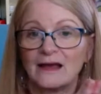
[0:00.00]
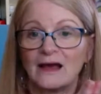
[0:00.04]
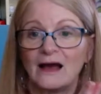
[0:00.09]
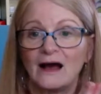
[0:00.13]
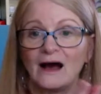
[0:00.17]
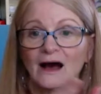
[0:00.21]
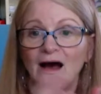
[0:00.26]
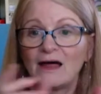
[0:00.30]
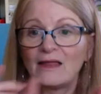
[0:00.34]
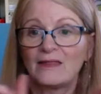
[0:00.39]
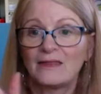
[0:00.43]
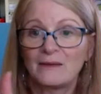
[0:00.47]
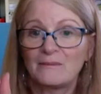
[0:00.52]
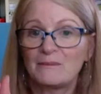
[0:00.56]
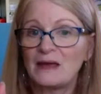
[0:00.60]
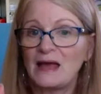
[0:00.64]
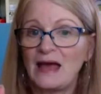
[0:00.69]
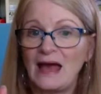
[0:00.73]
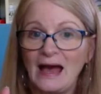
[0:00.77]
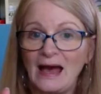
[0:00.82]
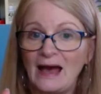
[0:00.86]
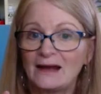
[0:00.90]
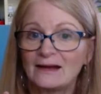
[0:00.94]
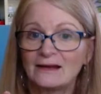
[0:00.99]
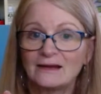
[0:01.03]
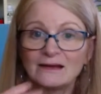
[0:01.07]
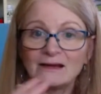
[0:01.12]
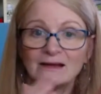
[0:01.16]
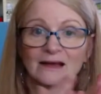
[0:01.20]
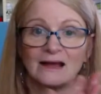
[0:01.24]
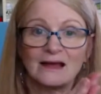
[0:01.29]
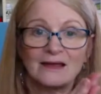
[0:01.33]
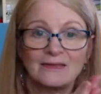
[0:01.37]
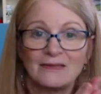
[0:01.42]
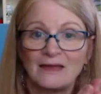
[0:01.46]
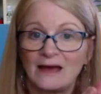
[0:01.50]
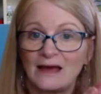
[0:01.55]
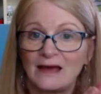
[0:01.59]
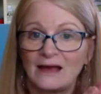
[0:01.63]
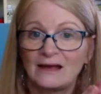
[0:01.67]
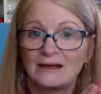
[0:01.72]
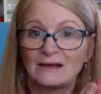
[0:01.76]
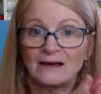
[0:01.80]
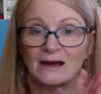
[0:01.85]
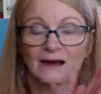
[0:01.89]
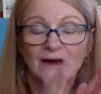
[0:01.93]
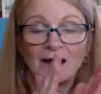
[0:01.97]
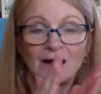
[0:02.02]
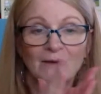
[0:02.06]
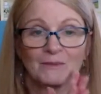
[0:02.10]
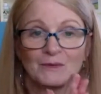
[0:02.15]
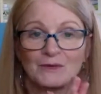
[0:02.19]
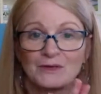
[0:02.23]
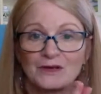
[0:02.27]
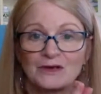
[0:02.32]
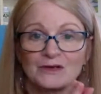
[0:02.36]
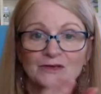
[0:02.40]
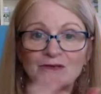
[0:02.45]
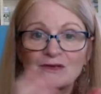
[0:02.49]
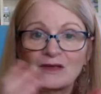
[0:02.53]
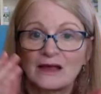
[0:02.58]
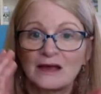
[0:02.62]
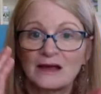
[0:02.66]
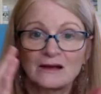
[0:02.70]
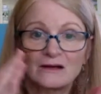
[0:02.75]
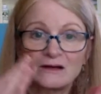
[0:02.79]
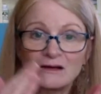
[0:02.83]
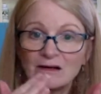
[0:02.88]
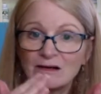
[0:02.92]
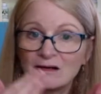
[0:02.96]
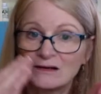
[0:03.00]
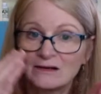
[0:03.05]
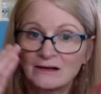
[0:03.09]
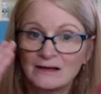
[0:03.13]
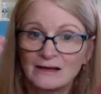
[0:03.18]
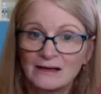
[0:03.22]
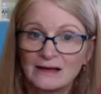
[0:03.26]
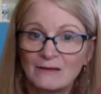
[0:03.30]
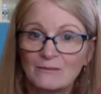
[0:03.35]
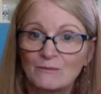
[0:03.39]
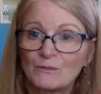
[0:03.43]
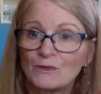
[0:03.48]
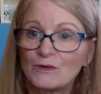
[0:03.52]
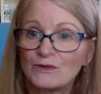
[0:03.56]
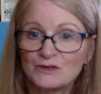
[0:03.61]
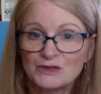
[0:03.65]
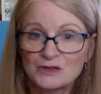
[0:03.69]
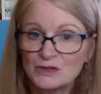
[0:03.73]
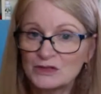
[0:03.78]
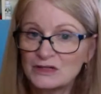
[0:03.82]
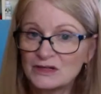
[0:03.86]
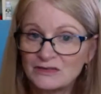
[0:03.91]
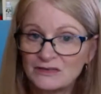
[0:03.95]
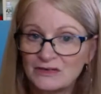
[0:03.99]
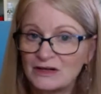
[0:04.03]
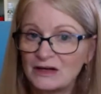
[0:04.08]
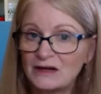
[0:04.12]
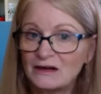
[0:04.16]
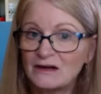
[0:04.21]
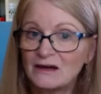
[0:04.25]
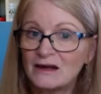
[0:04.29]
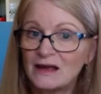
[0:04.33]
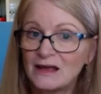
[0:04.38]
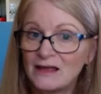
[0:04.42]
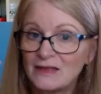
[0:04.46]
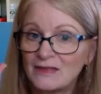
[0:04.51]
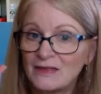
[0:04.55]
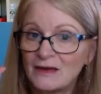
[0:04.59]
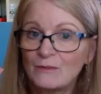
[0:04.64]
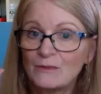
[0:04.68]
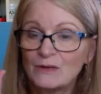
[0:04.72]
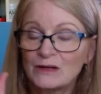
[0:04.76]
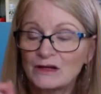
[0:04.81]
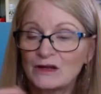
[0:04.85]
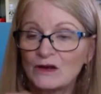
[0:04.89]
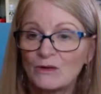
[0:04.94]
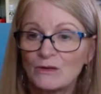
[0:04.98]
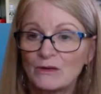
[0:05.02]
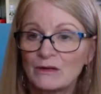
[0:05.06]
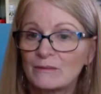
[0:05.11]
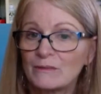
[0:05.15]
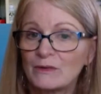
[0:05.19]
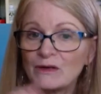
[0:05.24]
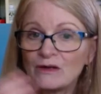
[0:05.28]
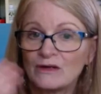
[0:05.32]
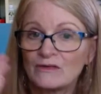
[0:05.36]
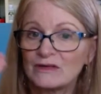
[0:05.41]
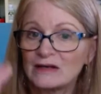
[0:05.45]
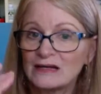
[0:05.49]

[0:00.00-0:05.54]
that had it. And then a couple years later, it moved to a different area and they would go remove.